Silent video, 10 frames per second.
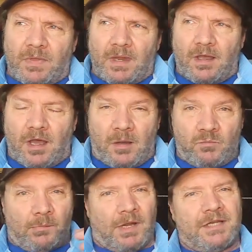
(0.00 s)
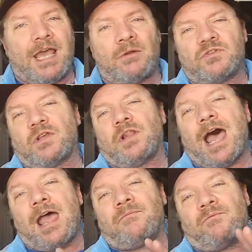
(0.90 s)
when my dad was
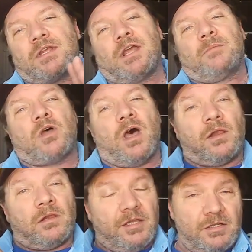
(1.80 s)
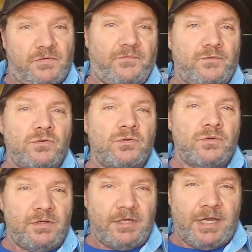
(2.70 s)
alive, we kept all his
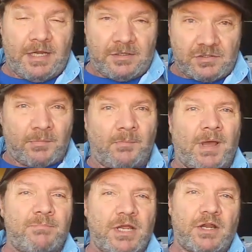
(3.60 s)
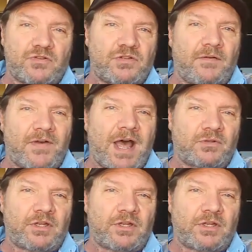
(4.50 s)
food and some of my bigger stuff out